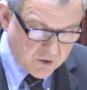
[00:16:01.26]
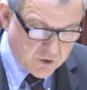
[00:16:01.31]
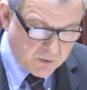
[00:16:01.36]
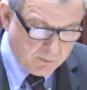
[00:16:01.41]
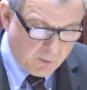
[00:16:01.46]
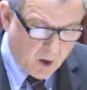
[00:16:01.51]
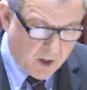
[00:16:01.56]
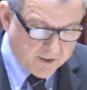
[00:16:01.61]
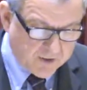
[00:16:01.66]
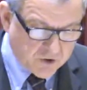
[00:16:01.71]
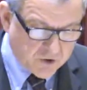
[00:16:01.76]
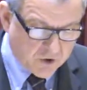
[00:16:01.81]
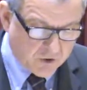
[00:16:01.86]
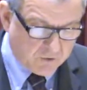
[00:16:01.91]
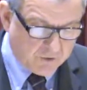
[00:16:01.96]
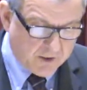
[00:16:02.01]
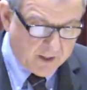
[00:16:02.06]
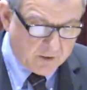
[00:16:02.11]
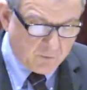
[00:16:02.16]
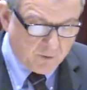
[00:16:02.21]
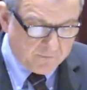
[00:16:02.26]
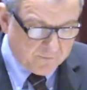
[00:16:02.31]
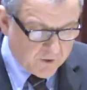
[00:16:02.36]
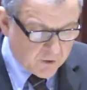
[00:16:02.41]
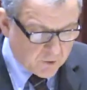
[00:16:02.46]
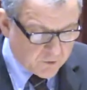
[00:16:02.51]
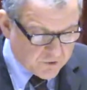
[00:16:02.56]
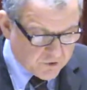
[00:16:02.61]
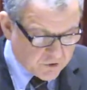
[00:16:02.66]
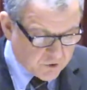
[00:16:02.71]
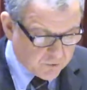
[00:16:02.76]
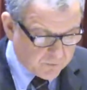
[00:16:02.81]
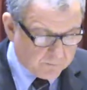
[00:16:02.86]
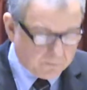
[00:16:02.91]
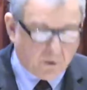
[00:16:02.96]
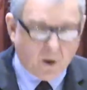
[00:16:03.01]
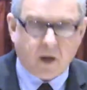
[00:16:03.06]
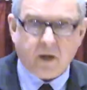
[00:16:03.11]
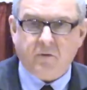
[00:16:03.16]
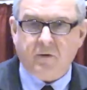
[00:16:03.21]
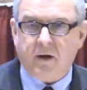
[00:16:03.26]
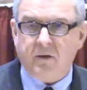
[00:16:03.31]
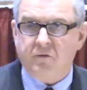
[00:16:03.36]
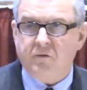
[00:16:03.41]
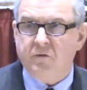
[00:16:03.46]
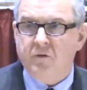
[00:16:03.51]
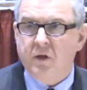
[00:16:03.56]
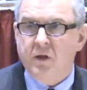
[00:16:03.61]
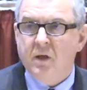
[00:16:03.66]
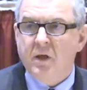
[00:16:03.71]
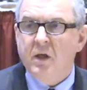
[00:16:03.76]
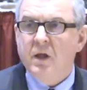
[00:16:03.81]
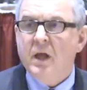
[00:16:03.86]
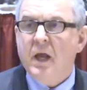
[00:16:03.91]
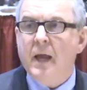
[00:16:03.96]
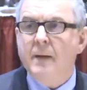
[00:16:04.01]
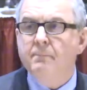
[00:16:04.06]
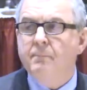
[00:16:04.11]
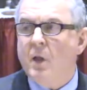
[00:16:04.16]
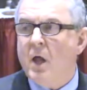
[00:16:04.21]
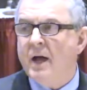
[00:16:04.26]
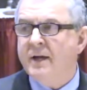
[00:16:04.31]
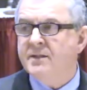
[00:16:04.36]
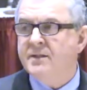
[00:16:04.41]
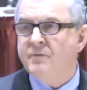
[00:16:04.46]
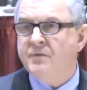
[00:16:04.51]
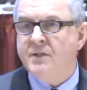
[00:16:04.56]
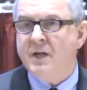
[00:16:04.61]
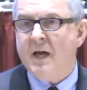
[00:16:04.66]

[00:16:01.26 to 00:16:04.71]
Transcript: to monitor and review student progress. And blocks of